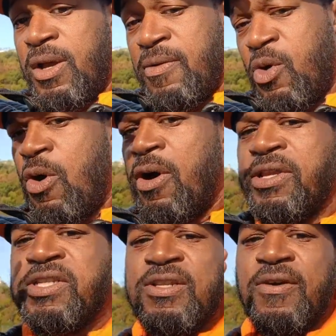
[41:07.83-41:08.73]
All
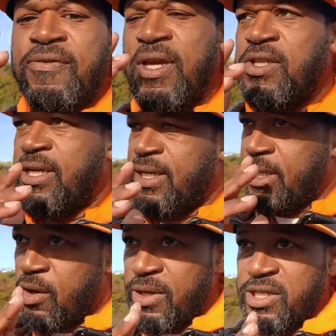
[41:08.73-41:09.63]
the stuff that, and I
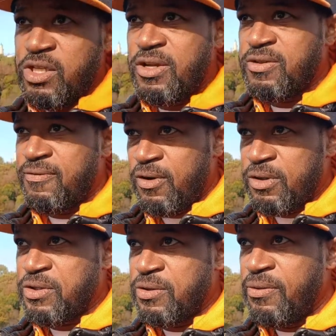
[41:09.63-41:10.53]
know he's
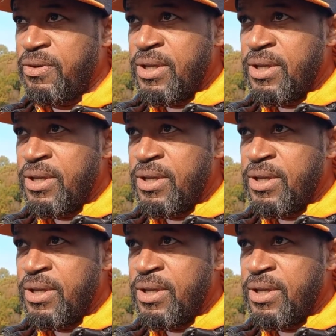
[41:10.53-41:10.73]
controversial,